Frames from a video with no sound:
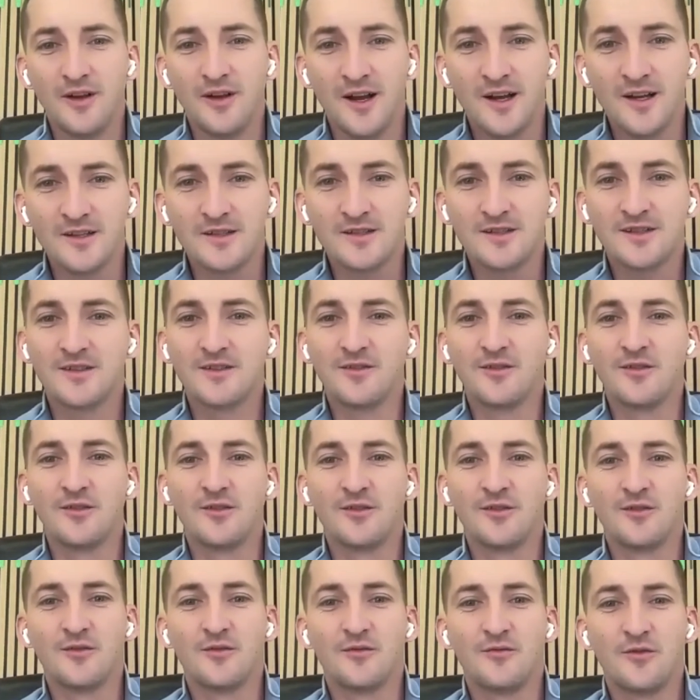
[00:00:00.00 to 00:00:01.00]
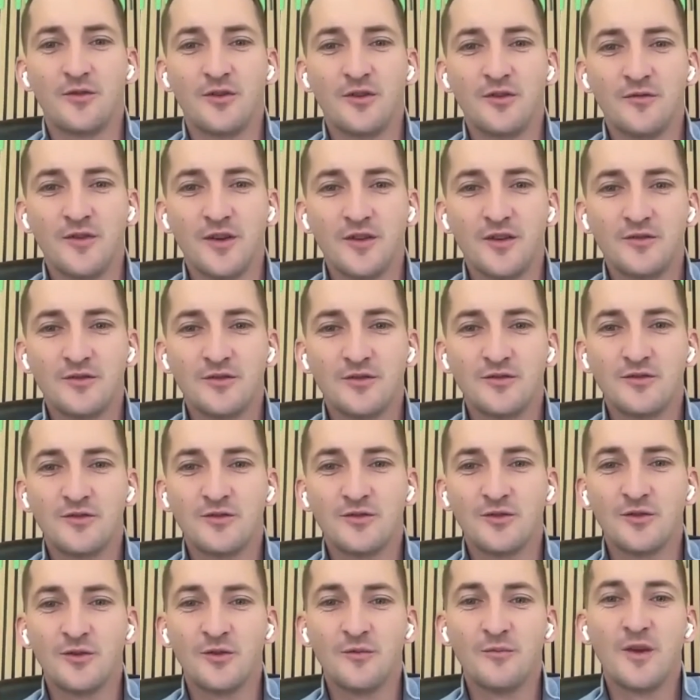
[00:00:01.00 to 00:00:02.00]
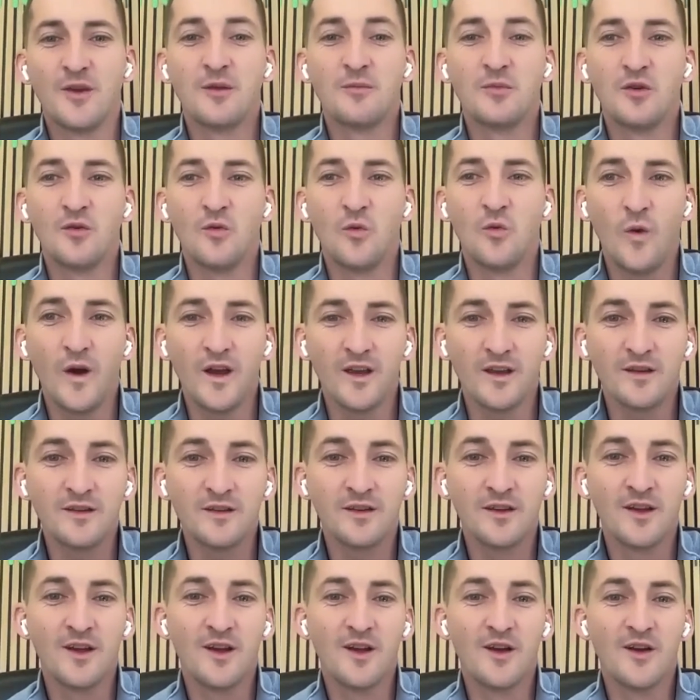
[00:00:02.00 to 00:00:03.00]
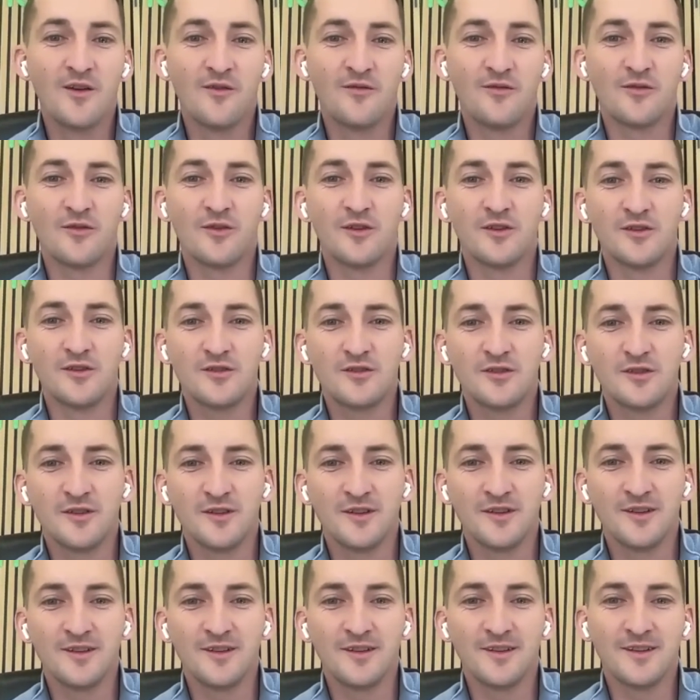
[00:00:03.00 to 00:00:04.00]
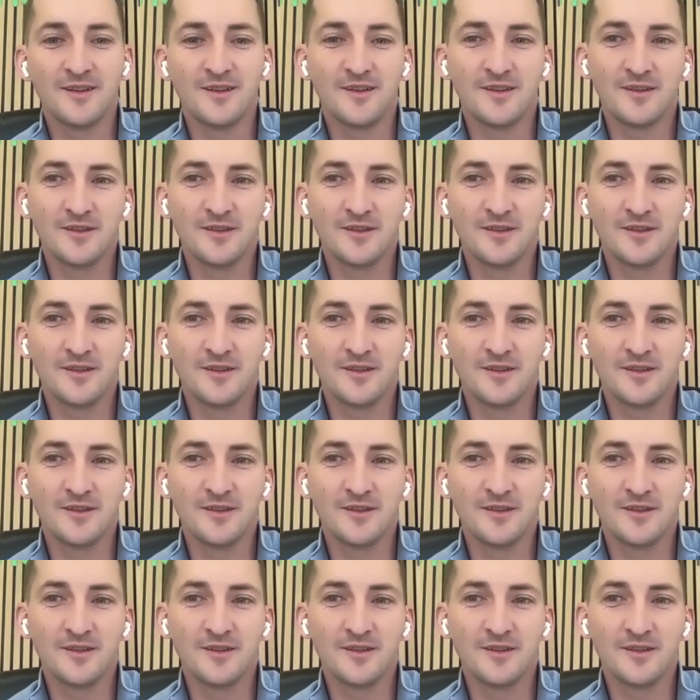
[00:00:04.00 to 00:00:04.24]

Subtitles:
ask for investors to maybe wait for additional,